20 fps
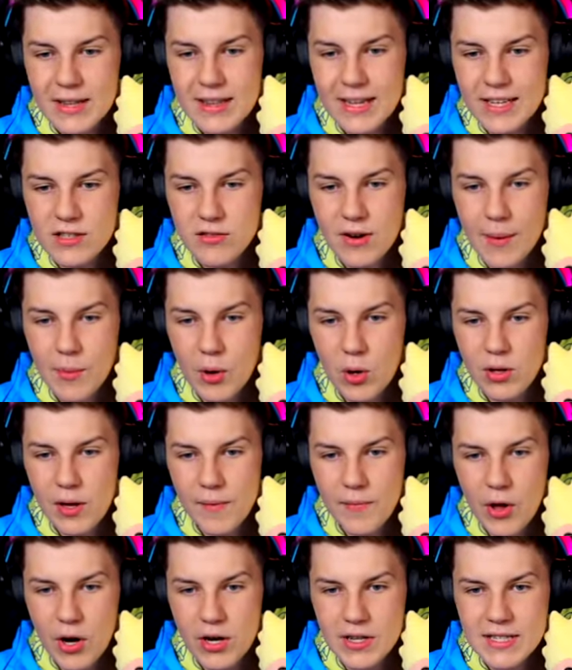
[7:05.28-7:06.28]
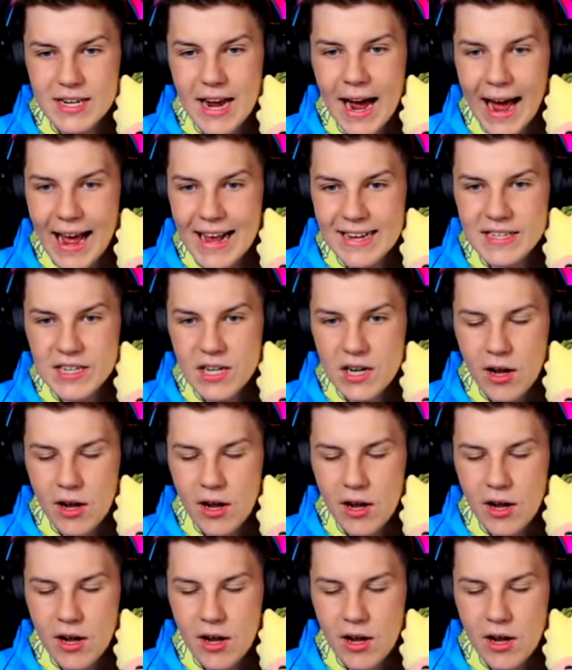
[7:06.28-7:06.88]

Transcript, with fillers: Let's grab all of those guys.